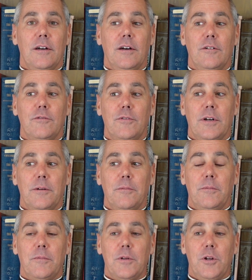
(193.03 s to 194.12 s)

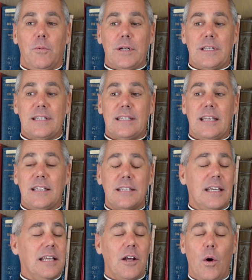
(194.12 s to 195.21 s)
what
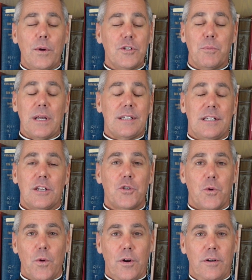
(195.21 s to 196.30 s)
sin always brings
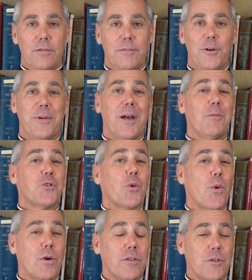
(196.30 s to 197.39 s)
disorder. You know, what helps
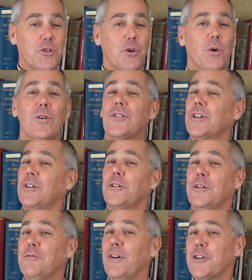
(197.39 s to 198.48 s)
order the soul is a good
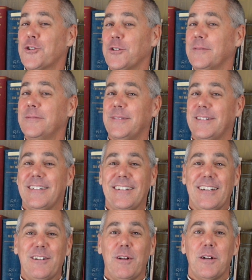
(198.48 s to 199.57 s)
confession,
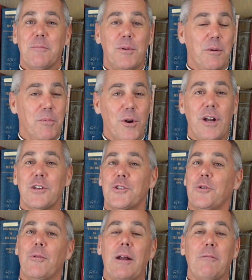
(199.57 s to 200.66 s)
right? To put us
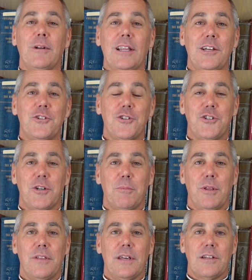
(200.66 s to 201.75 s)
in right relationship
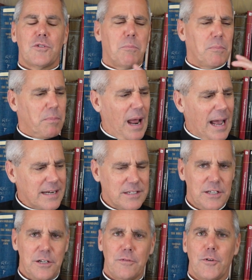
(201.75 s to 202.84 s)
with things,
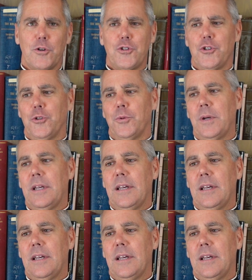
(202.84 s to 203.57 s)
practicing a virtue,